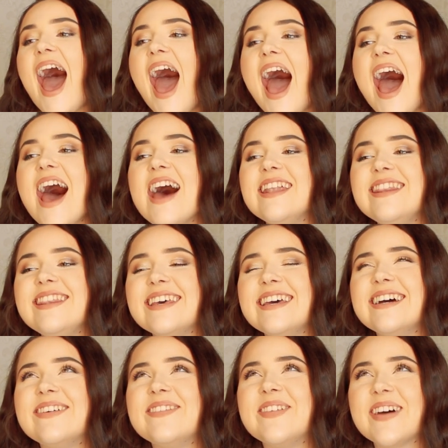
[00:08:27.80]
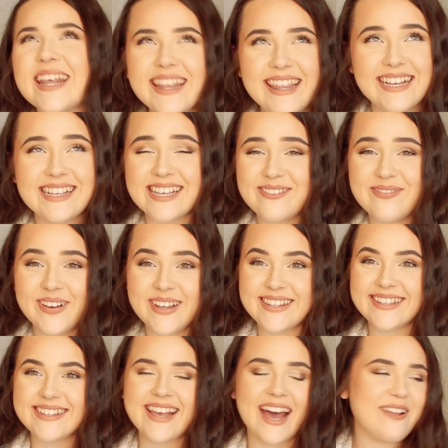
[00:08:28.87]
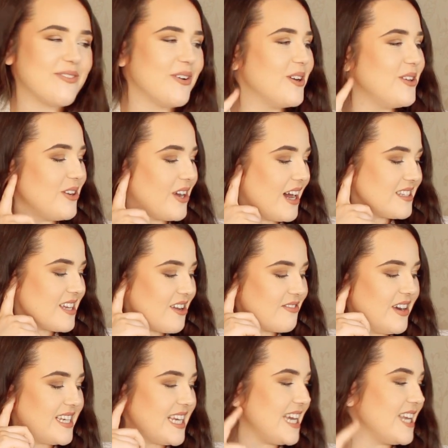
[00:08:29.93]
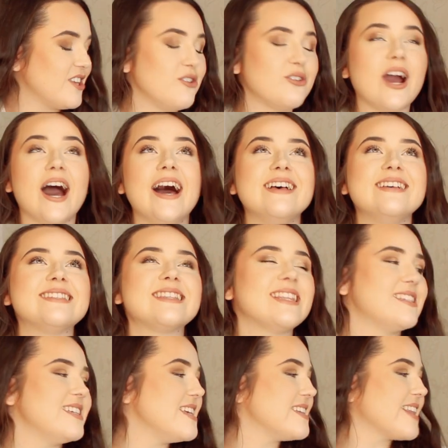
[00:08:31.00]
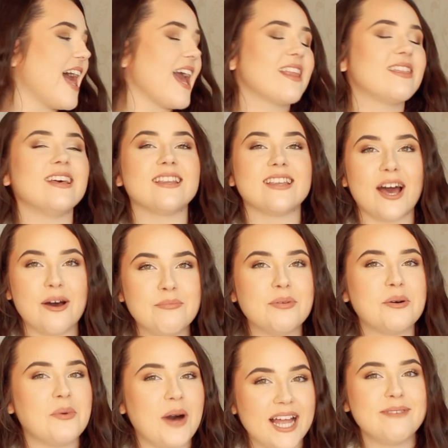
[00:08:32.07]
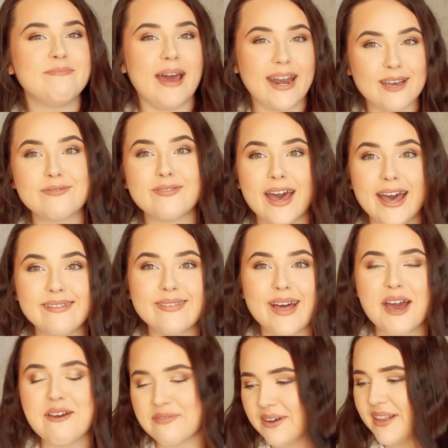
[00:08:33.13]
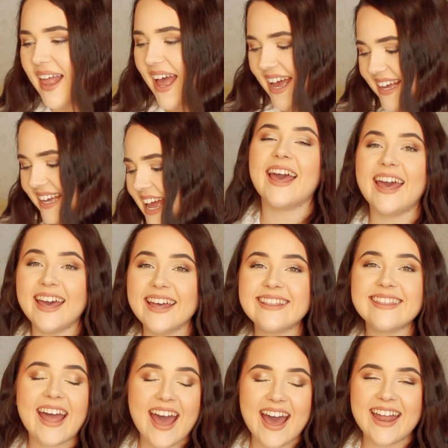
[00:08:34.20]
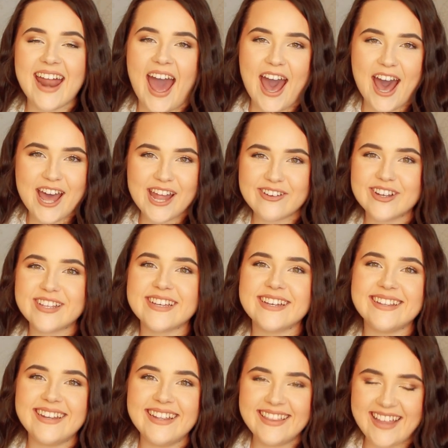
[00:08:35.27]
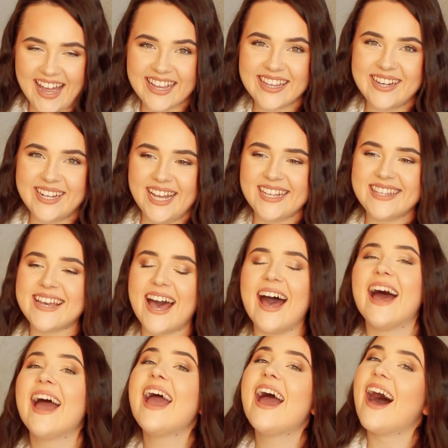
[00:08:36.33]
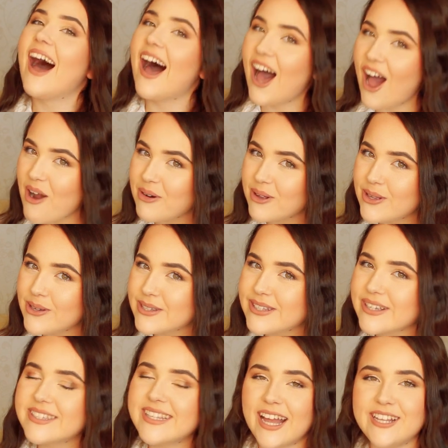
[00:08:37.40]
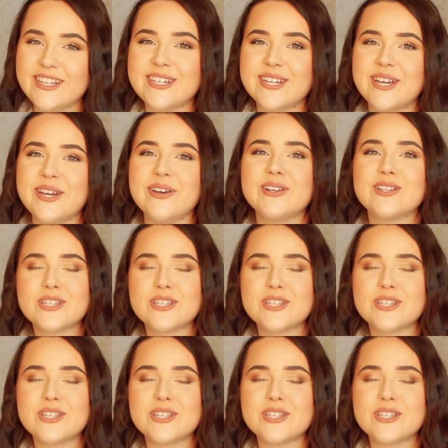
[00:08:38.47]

and one of the things I'm most excited for, you guys aren't ready. You guys, this is like the number one benefit, I feel like. In that handwritten thank you letter, I will also send you